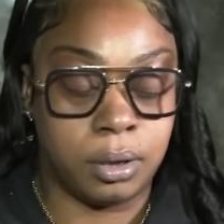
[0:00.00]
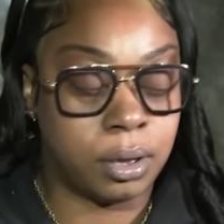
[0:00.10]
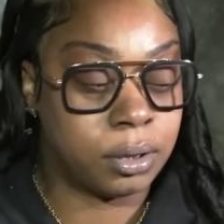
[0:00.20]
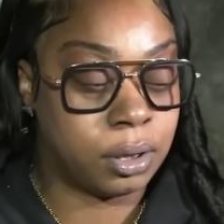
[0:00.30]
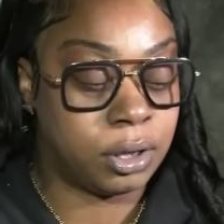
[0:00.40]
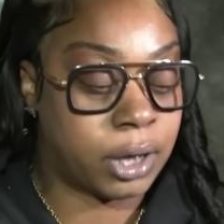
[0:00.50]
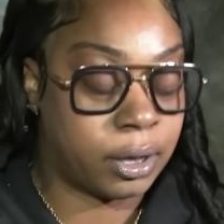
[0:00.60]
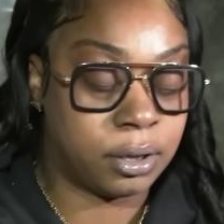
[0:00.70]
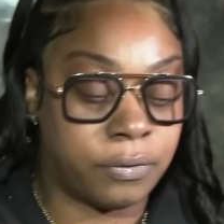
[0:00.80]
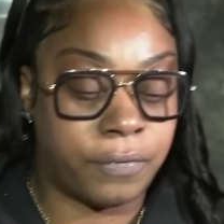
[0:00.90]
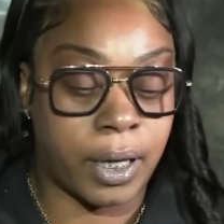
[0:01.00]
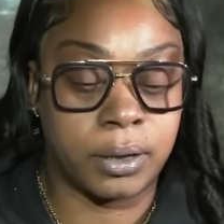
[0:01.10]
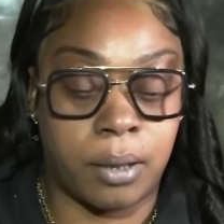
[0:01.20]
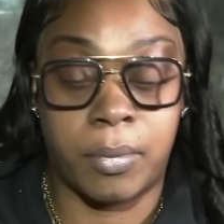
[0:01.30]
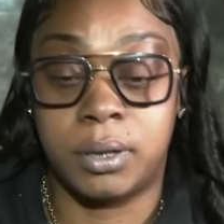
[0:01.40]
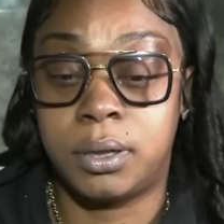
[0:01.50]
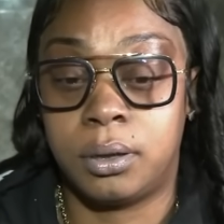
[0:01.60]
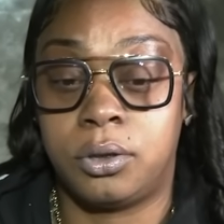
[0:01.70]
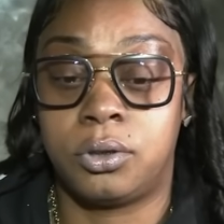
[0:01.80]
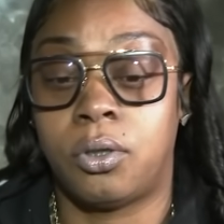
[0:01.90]
It doesn't change the fact that my
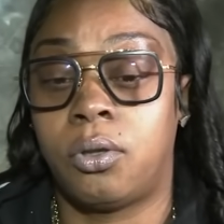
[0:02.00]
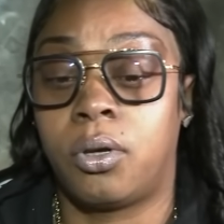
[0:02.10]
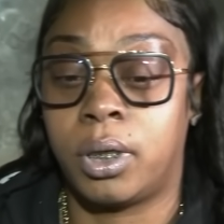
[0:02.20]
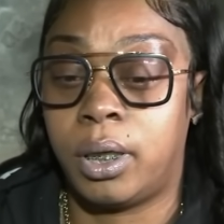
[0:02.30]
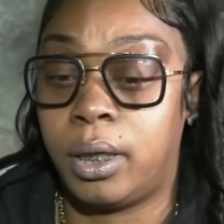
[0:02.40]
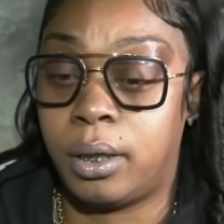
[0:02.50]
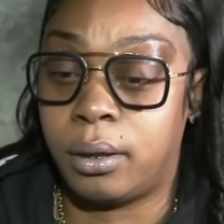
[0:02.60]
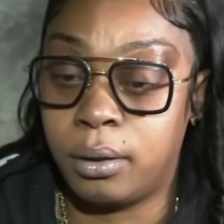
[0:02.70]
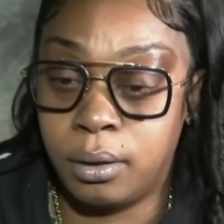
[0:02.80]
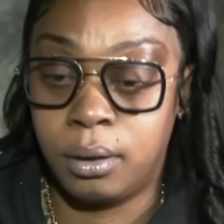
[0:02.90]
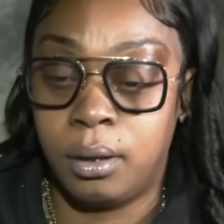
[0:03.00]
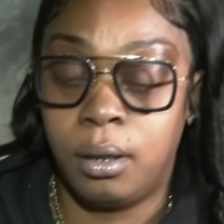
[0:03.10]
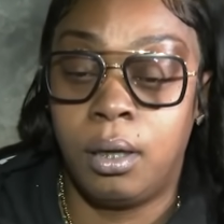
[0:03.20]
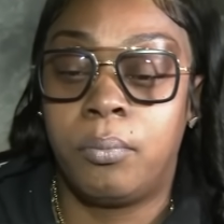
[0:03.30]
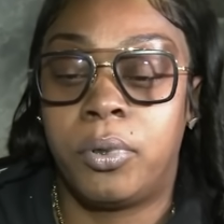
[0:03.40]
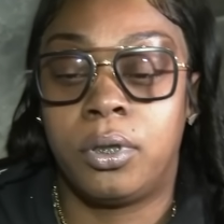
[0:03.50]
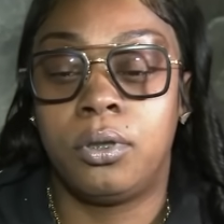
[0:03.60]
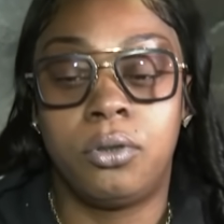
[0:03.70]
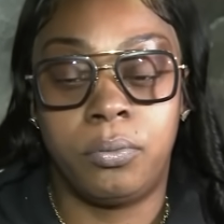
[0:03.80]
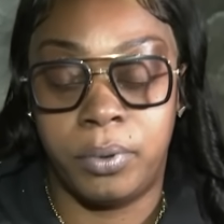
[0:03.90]
son is no longer here, but a
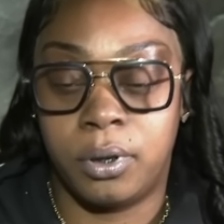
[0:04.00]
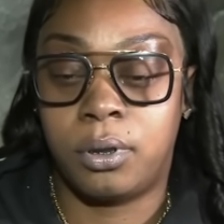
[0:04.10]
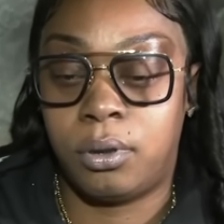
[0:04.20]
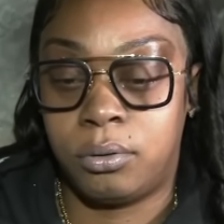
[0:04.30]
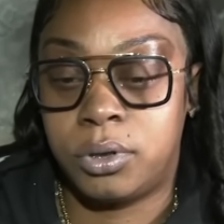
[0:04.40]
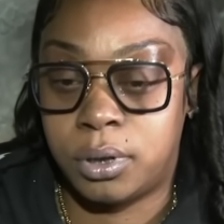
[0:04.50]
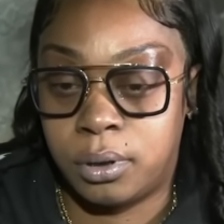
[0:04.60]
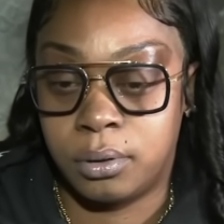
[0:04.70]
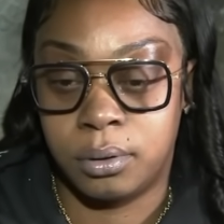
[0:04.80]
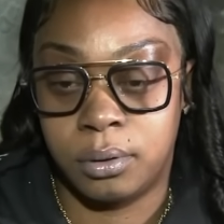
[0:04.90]
little bit of closure.